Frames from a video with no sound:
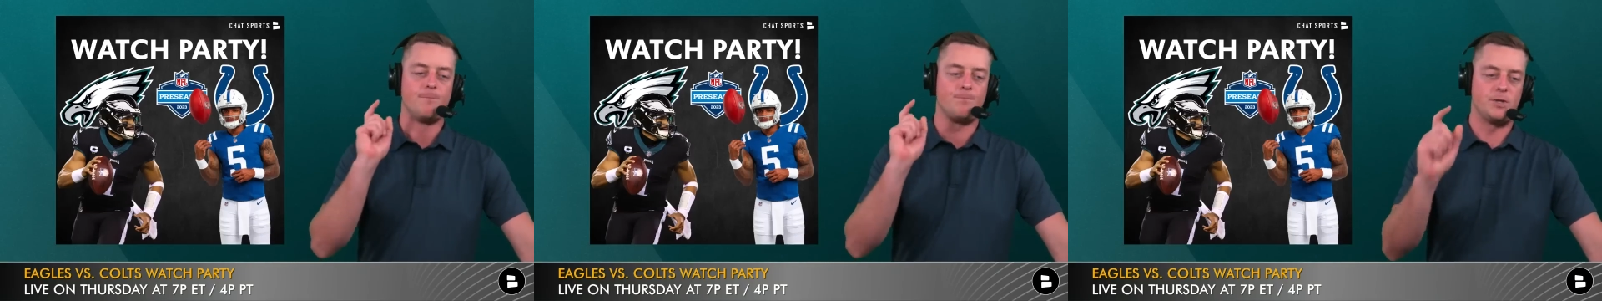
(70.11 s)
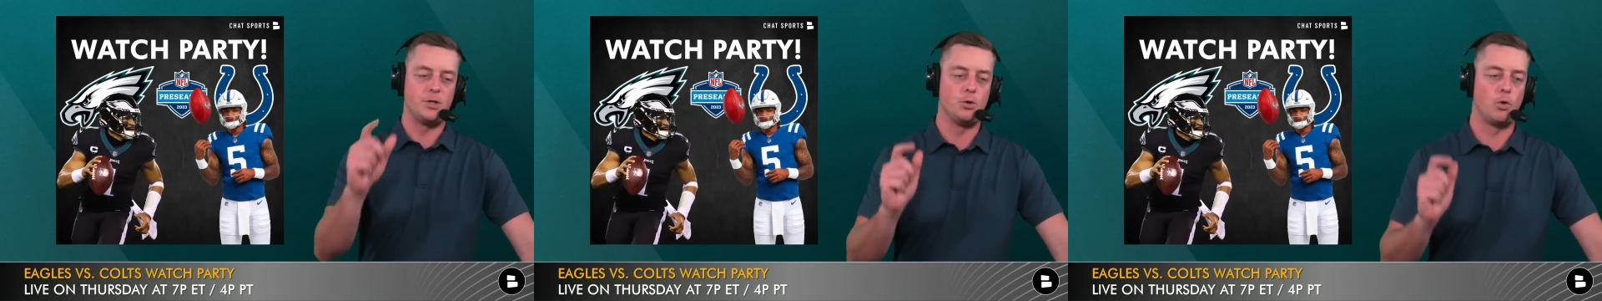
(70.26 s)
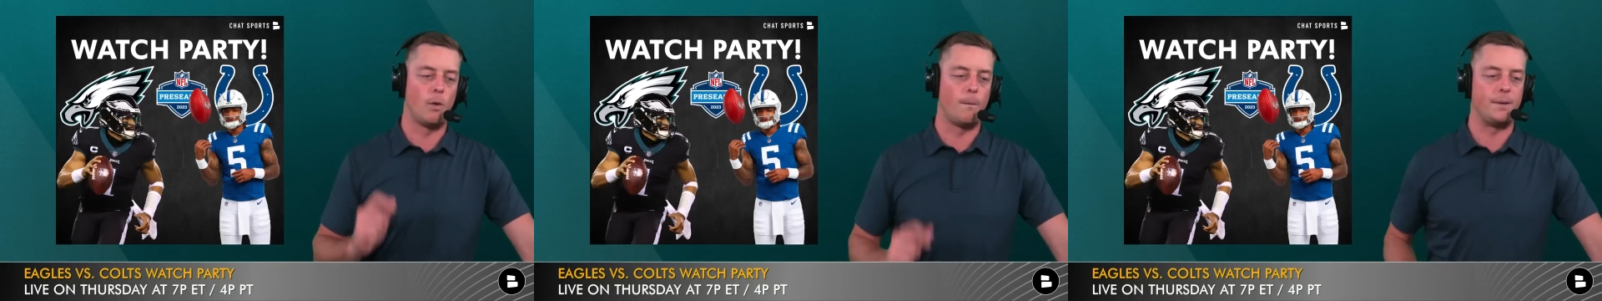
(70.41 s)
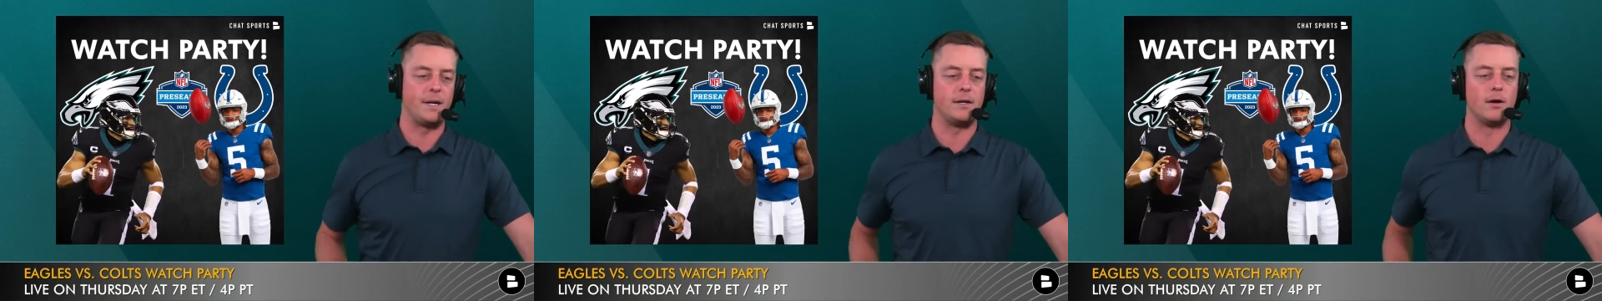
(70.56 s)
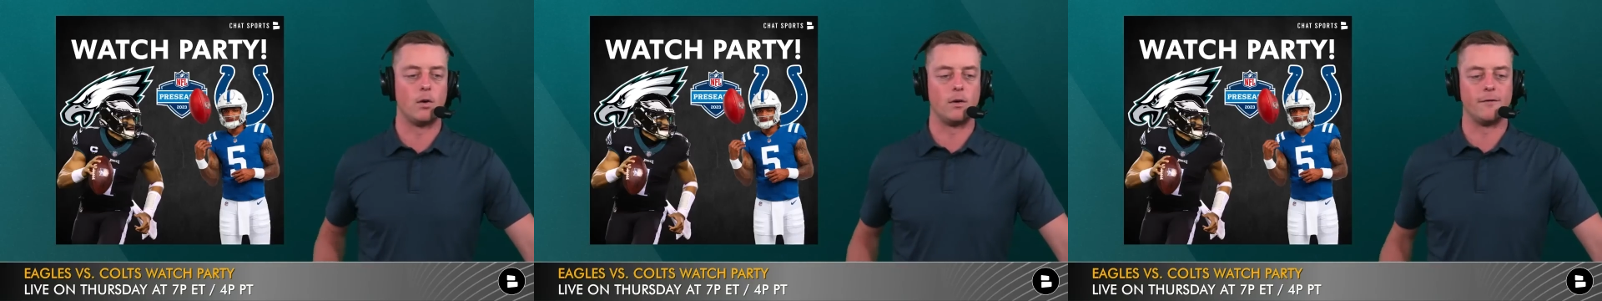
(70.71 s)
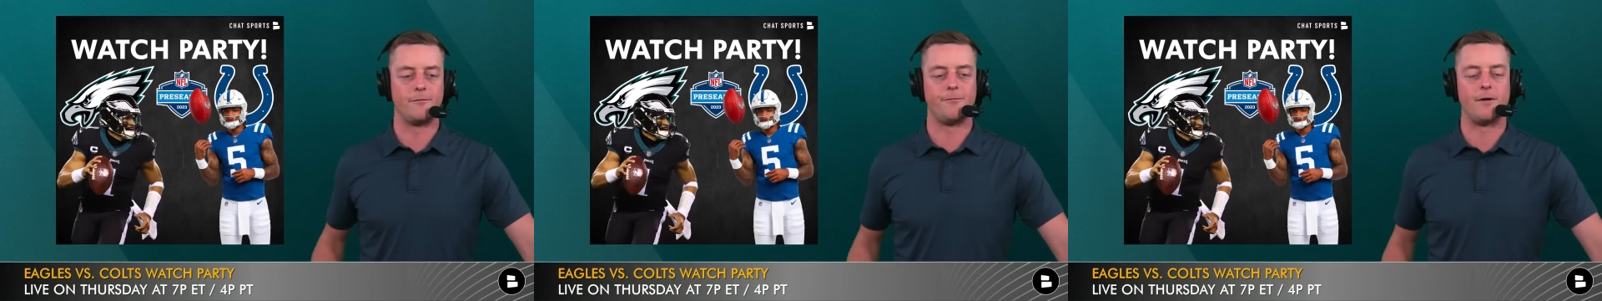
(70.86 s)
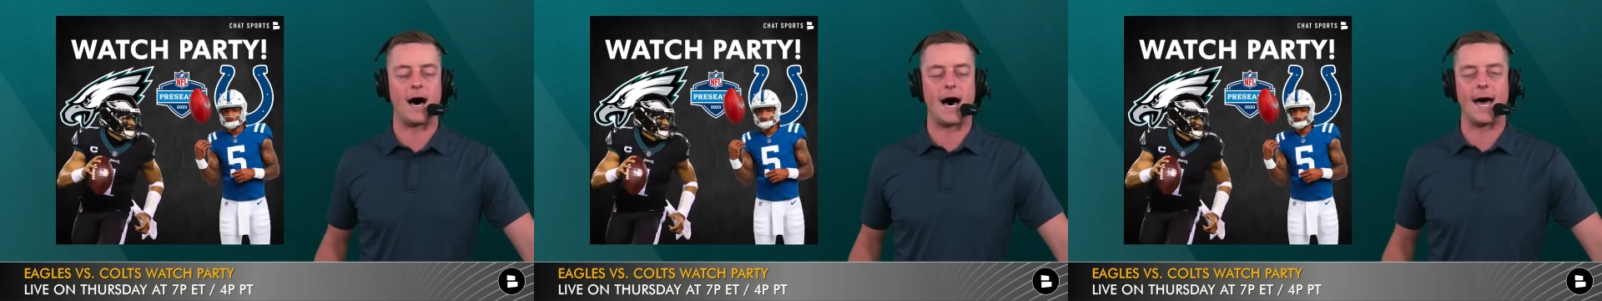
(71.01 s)
you will be
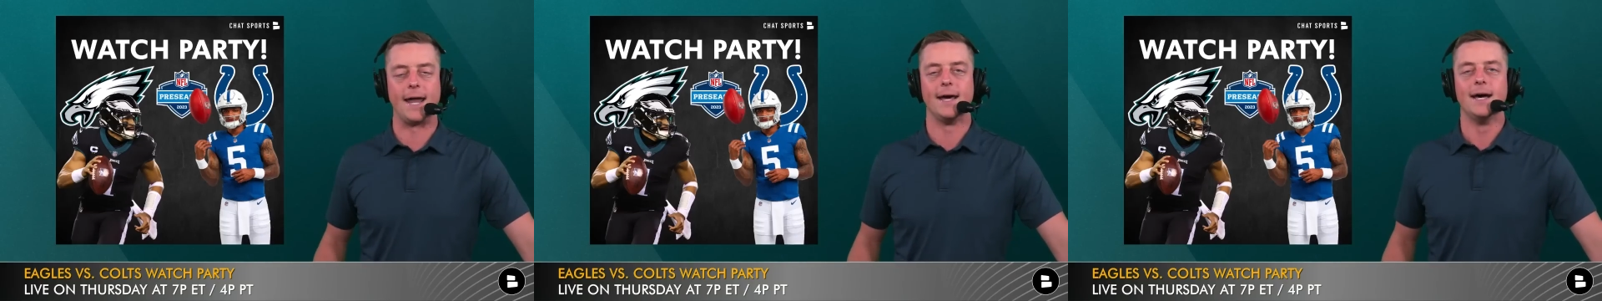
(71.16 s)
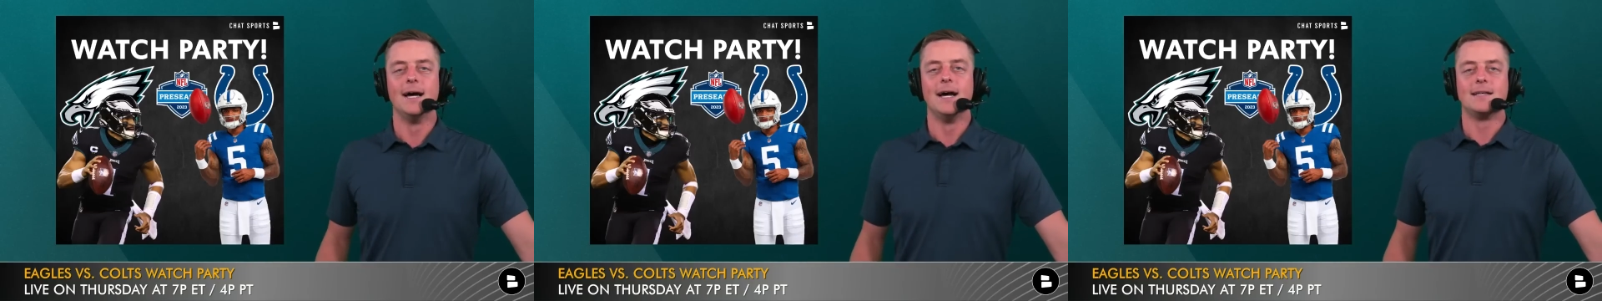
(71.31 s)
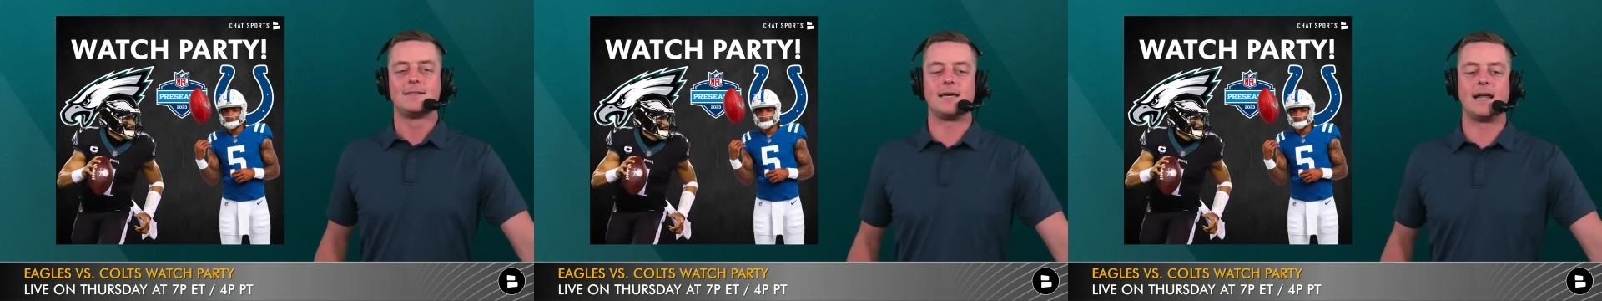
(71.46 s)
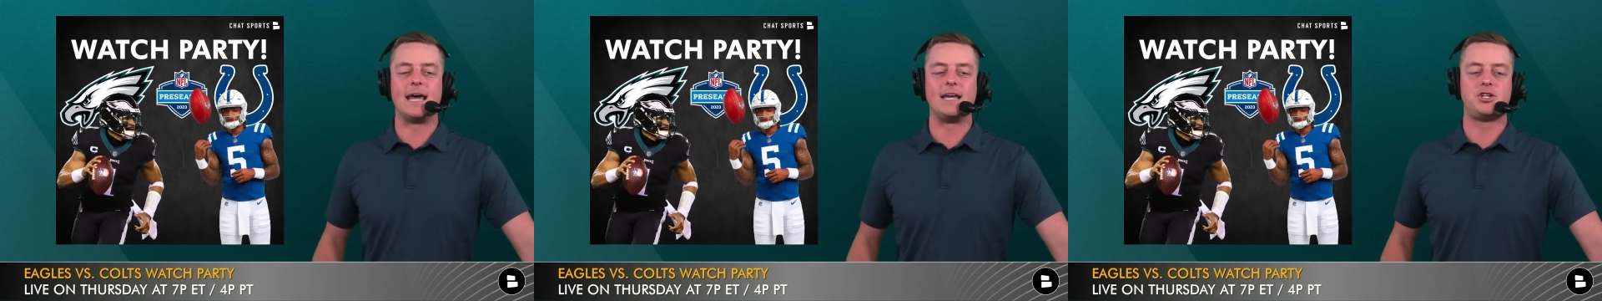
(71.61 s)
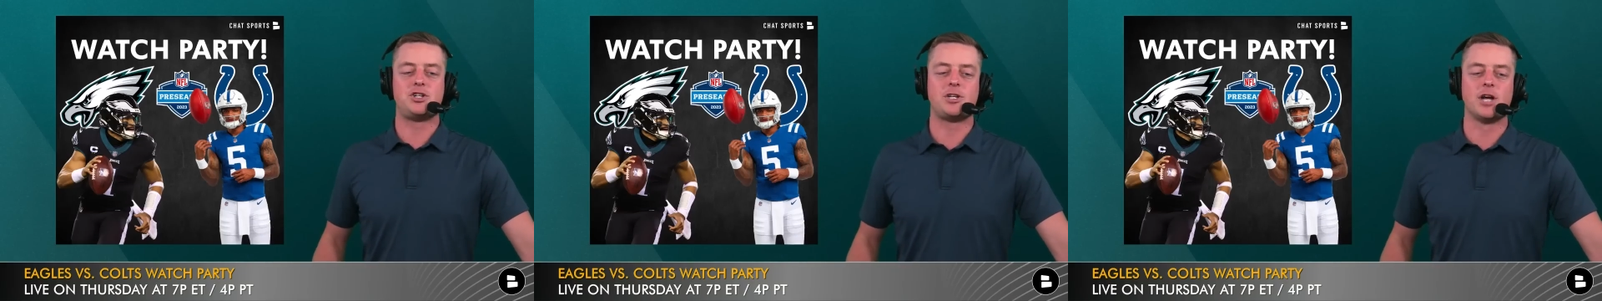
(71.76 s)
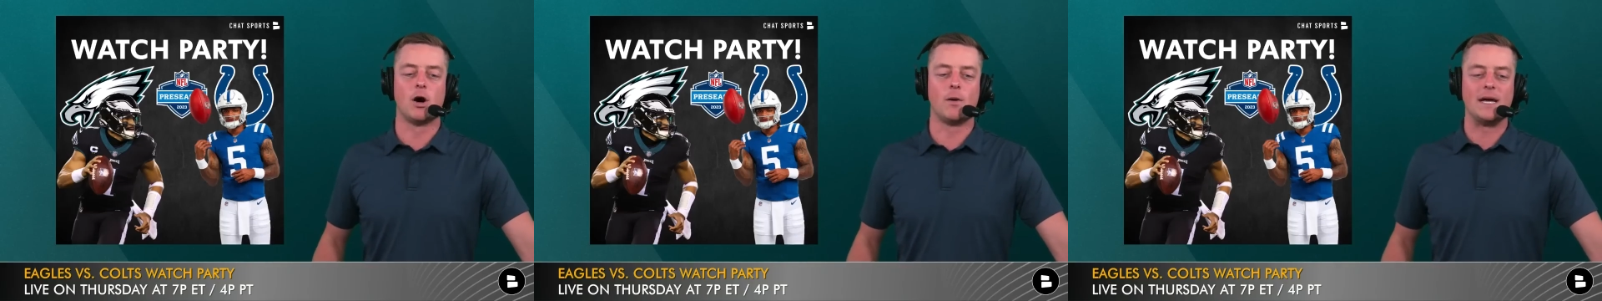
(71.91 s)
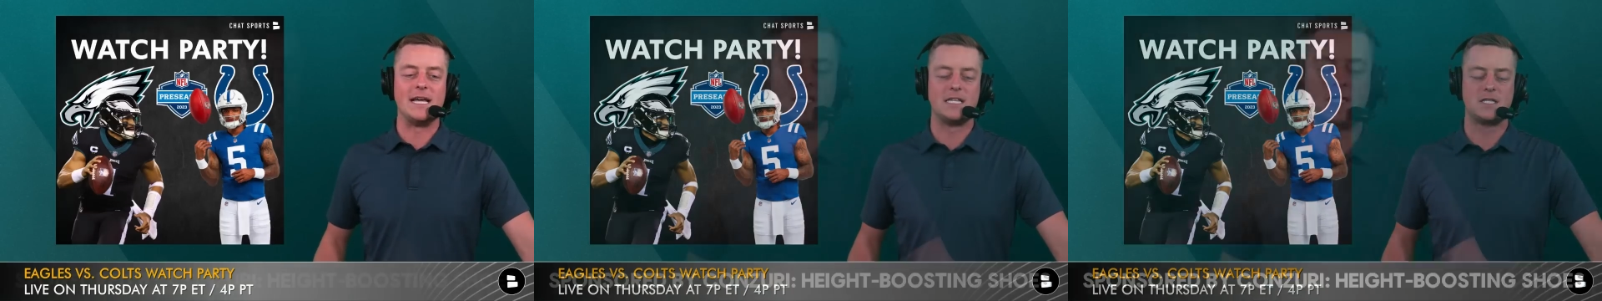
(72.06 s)
notified. Today's
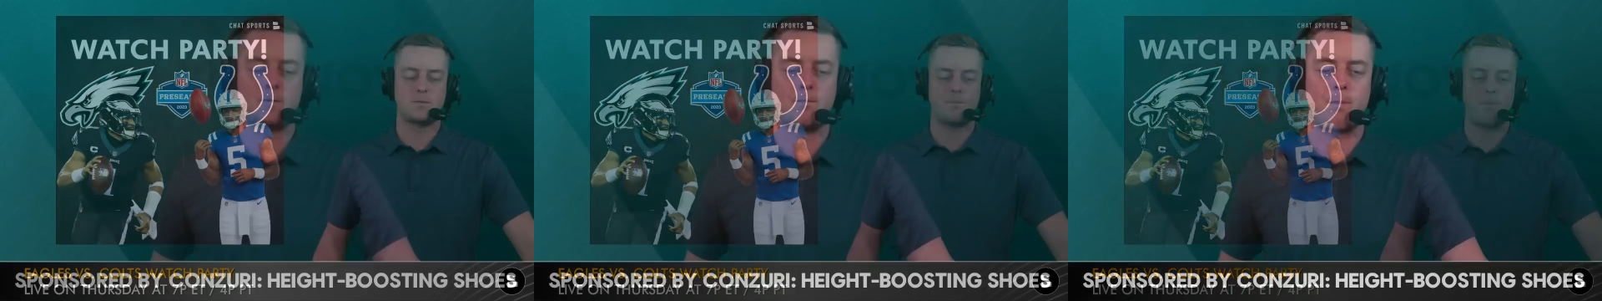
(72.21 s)
show is